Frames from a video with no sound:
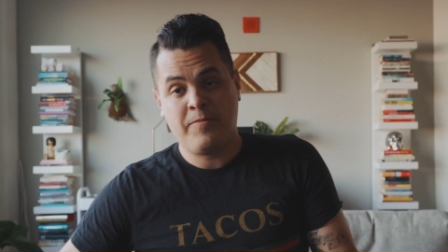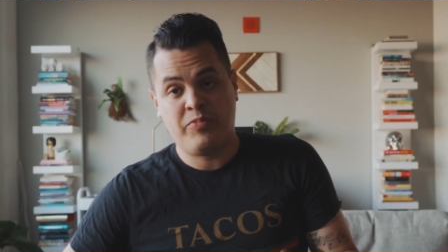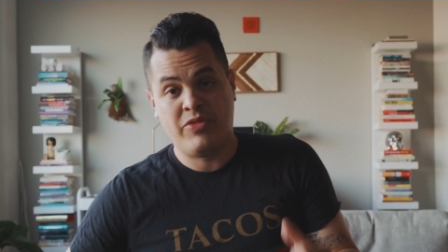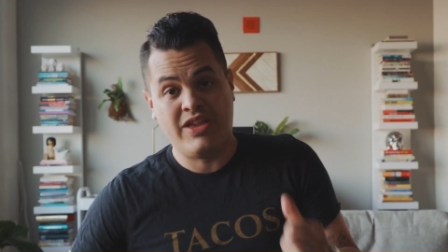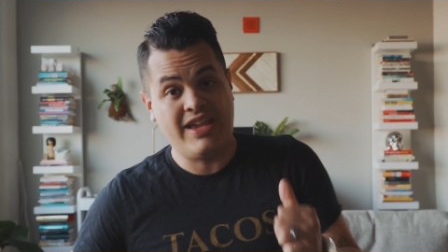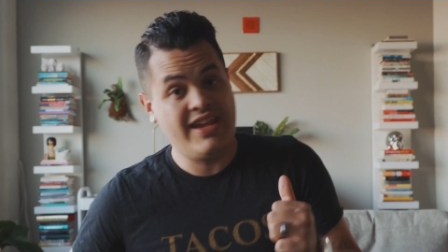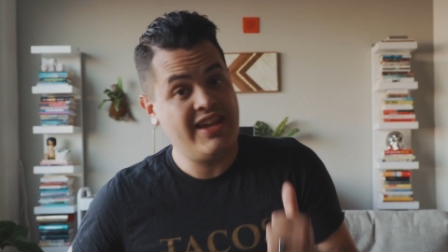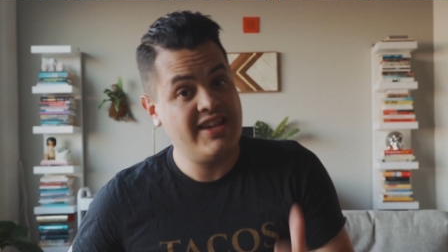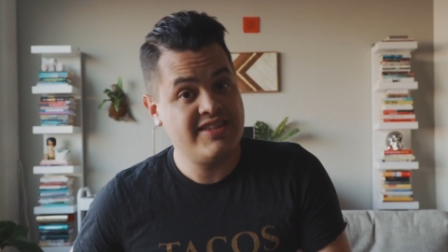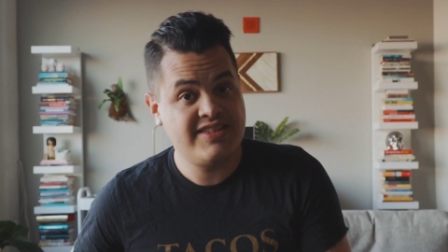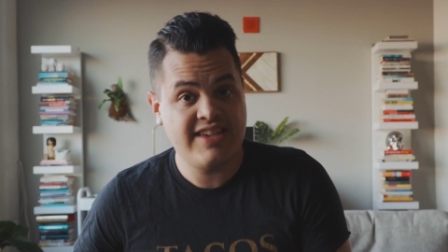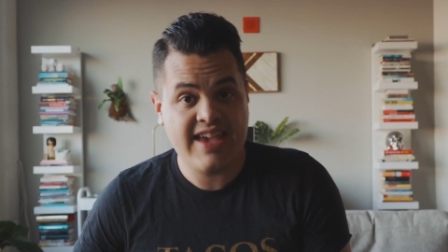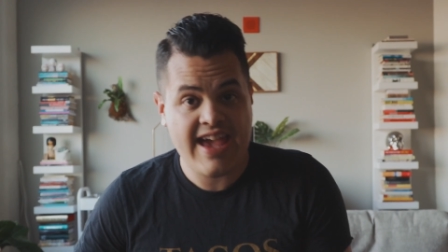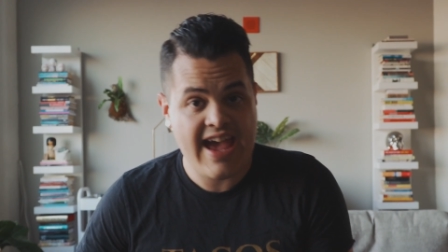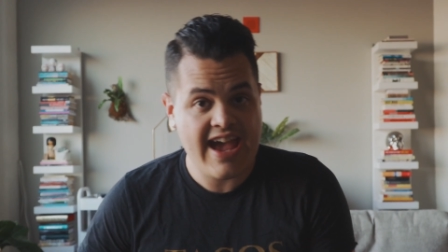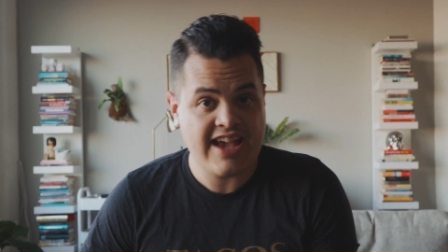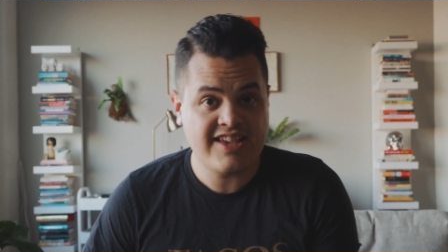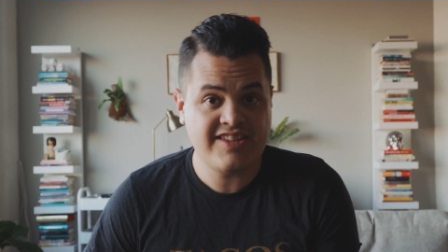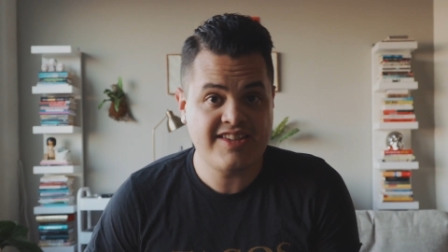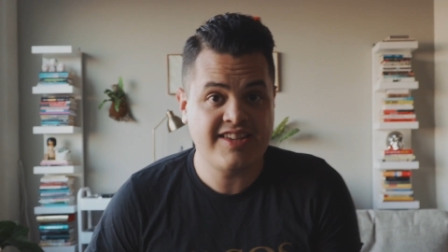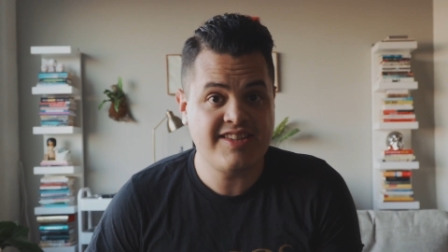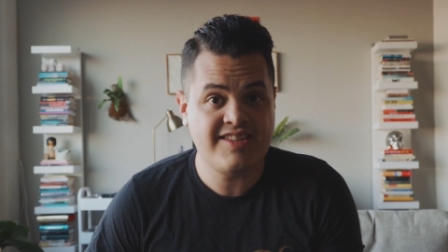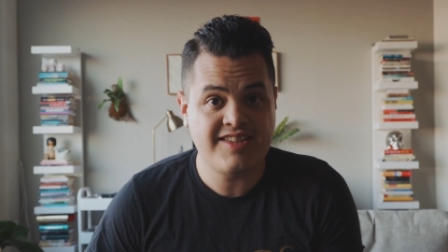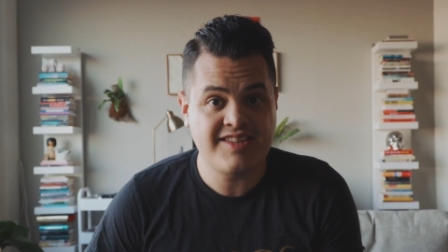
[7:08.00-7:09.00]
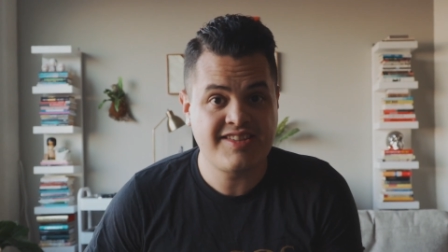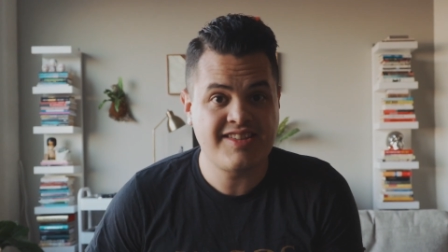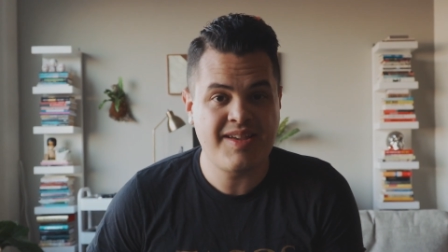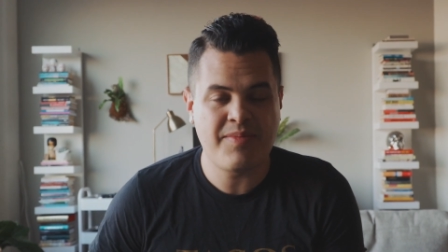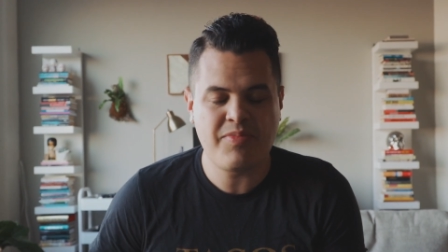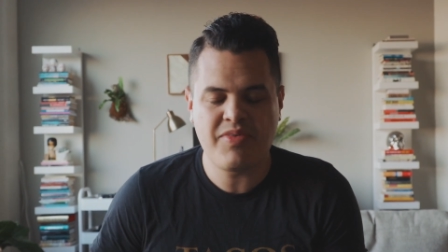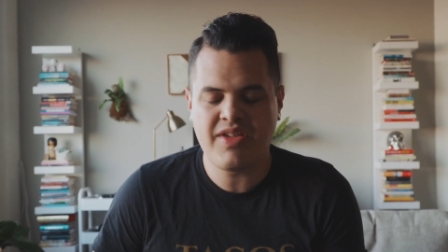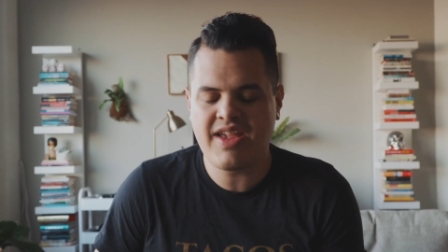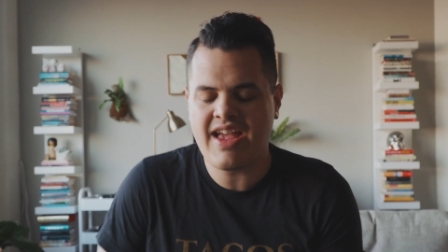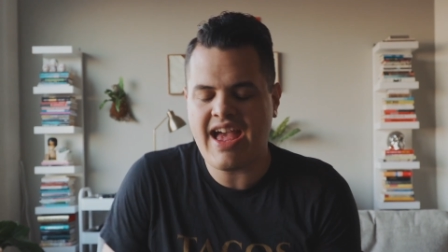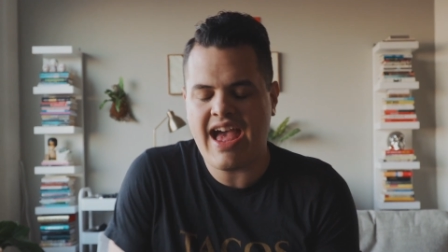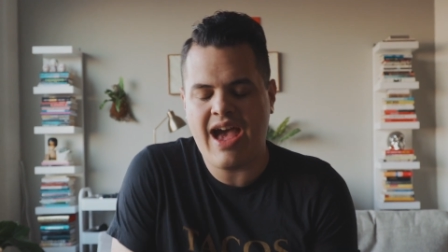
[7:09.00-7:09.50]
the easy access is
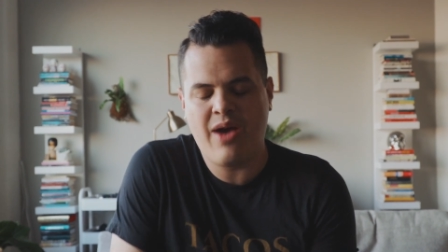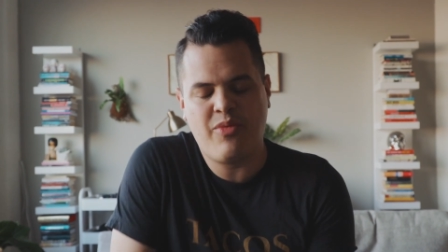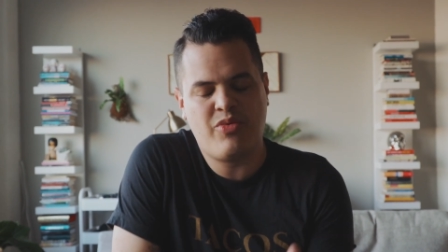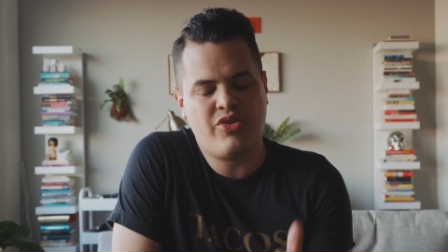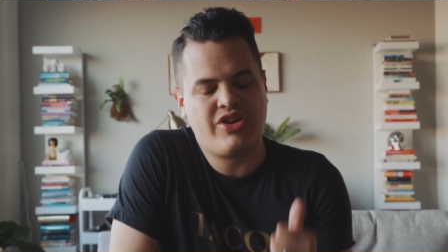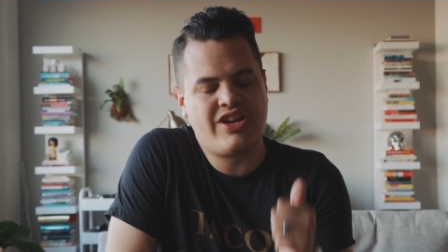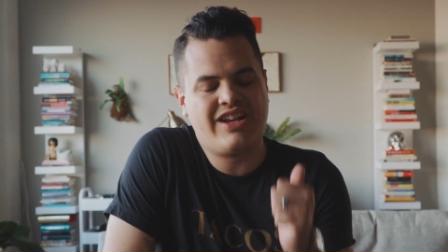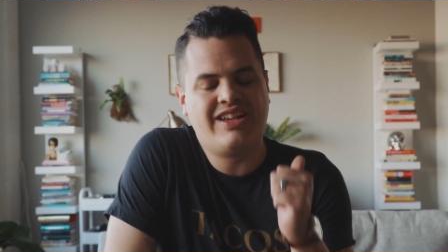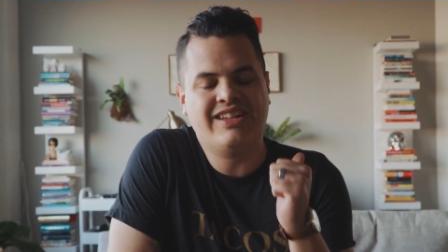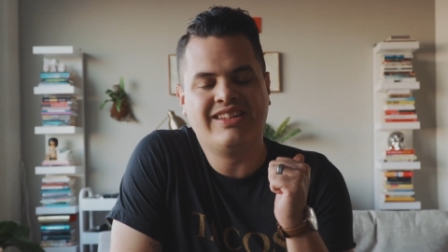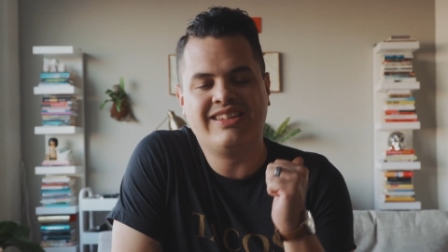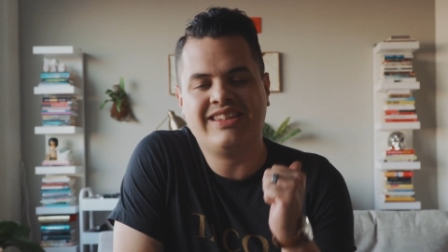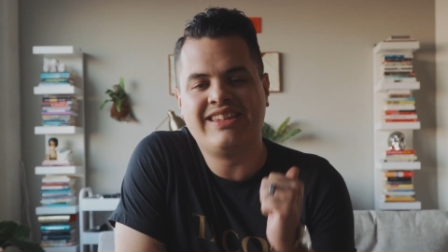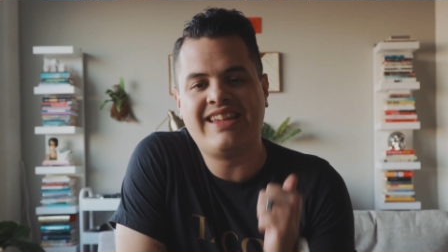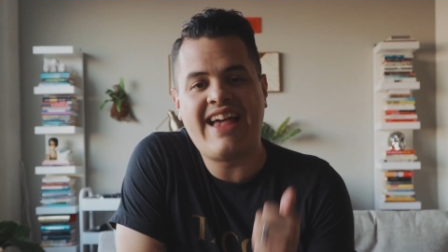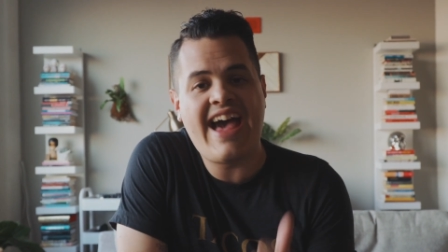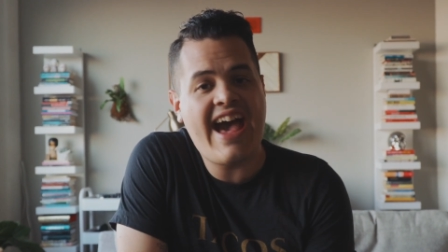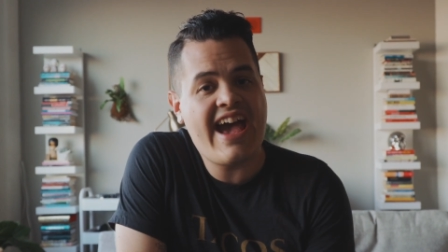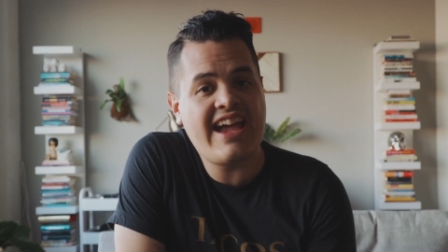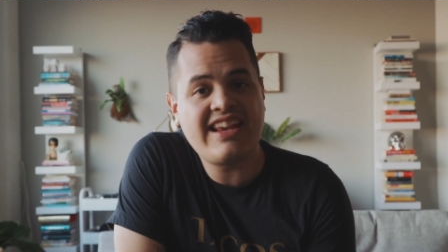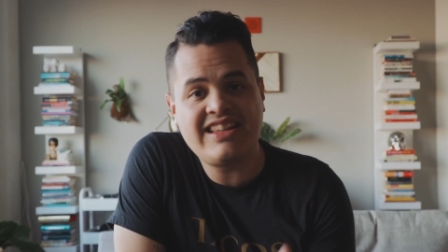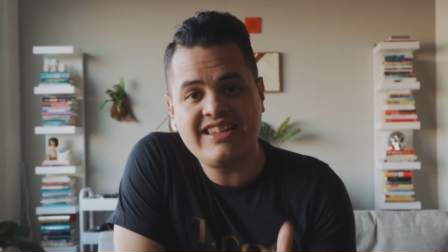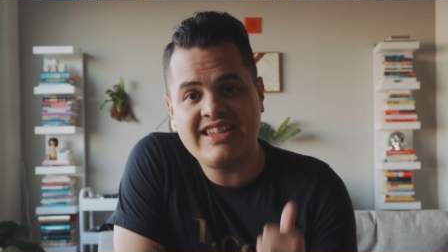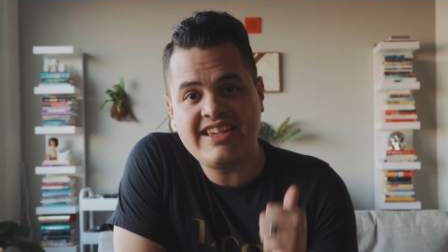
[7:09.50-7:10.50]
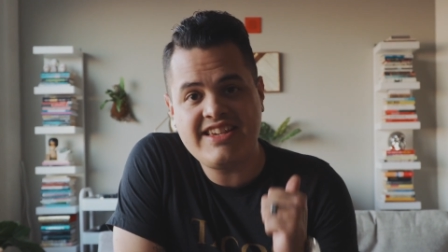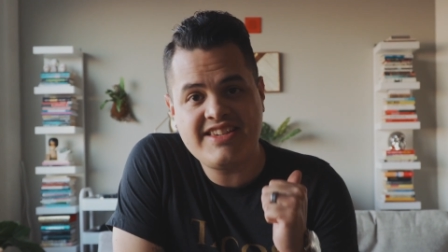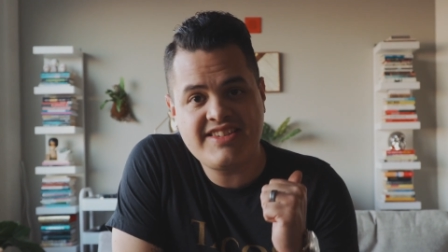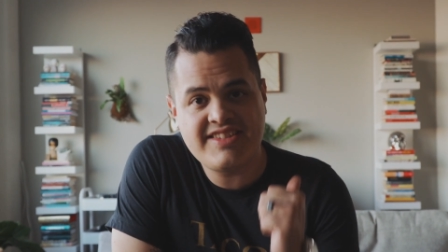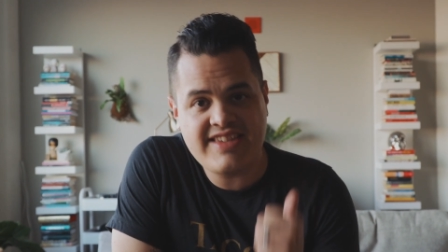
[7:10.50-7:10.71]
something I would gladly